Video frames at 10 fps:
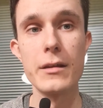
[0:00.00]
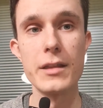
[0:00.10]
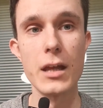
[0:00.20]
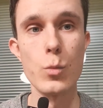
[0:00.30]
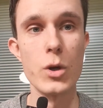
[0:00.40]

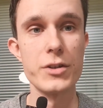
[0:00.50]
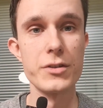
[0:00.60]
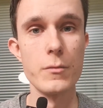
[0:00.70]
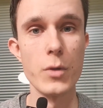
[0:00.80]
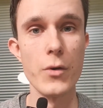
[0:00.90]
That works
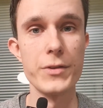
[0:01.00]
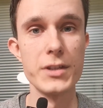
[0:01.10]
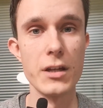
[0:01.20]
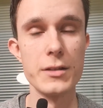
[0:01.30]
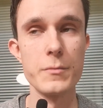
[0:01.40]
on both
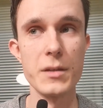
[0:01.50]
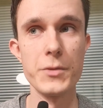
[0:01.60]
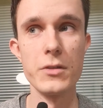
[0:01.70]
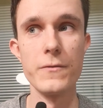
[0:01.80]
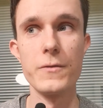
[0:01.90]
sides.
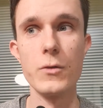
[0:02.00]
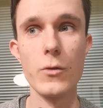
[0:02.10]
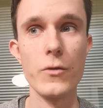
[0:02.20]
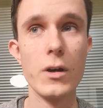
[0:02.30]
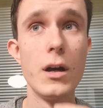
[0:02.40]
Maybe if
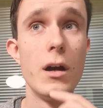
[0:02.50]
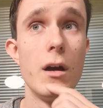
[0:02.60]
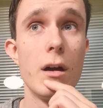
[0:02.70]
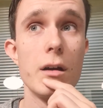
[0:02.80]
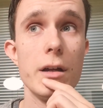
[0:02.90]

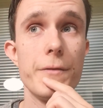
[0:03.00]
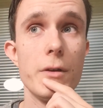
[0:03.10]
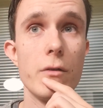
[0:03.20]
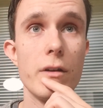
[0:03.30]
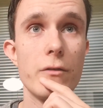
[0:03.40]

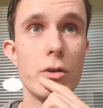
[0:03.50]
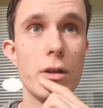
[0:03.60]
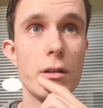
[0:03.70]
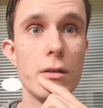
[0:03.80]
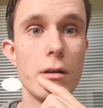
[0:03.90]
you've ever
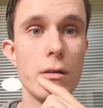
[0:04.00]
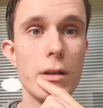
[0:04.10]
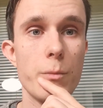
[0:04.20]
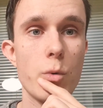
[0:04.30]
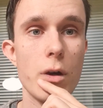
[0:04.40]
done the
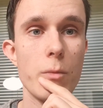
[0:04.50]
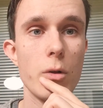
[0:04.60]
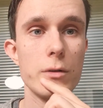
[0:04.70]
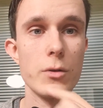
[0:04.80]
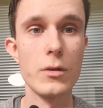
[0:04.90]
lip
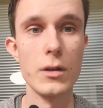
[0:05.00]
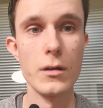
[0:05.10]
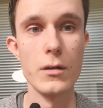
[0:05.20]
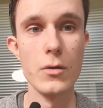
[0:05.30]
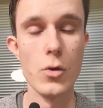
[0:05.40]
warble, you
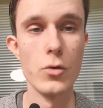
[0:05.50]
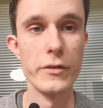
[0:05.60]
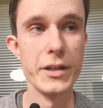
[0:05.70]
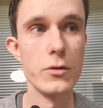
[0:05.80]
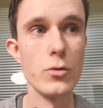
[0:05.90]
can
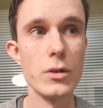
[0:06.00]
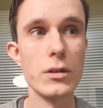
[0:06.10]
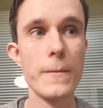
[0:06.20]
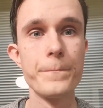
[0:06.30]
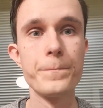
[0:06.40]
already do it.